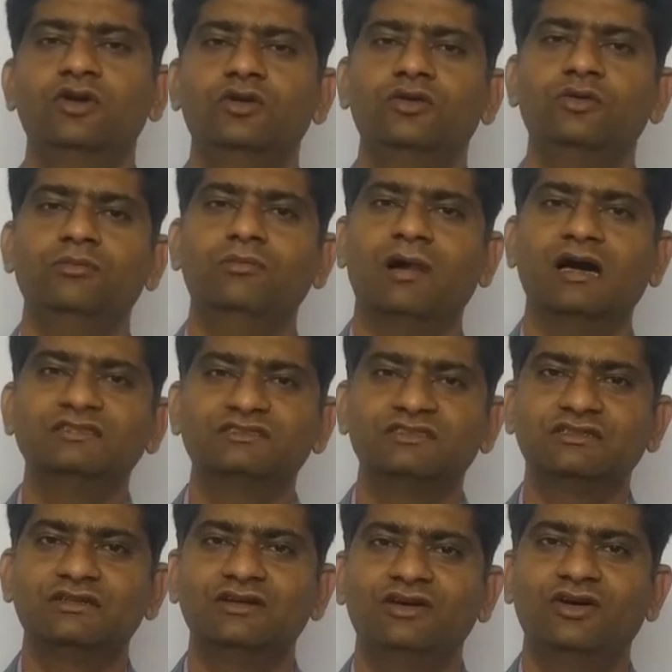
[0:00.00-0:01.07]
to
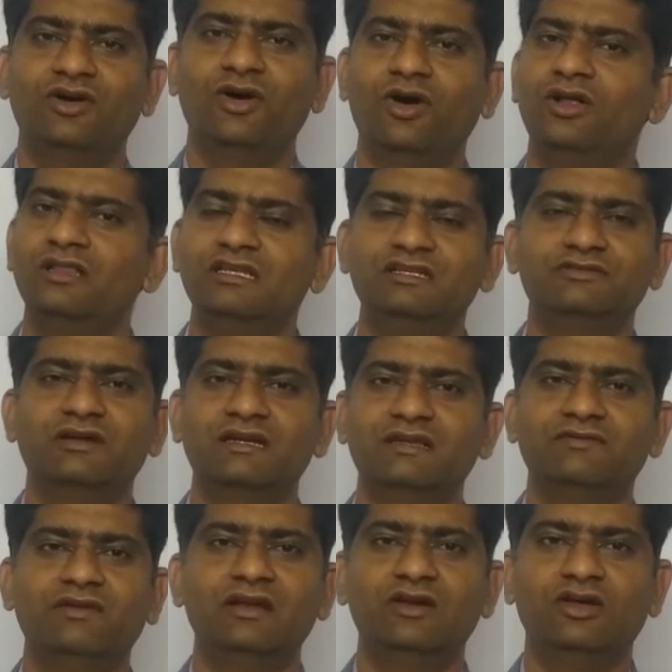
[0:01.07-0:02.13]
master all the
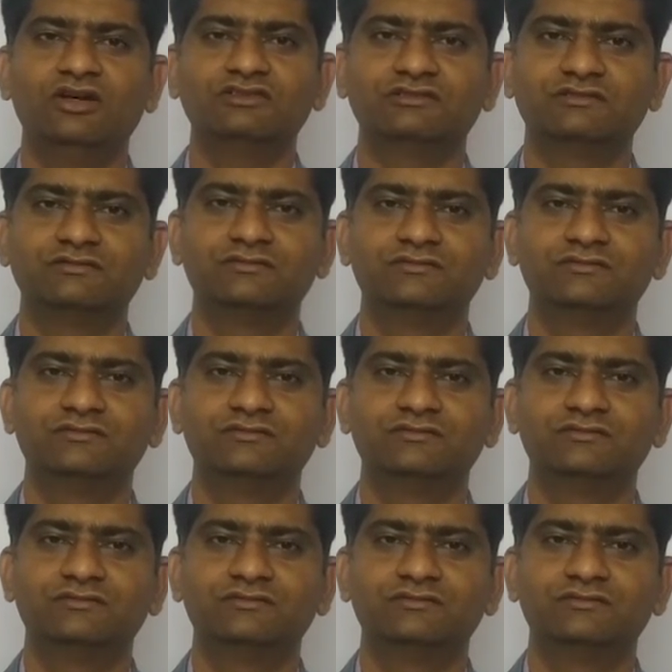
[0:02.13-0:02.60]
21 laws.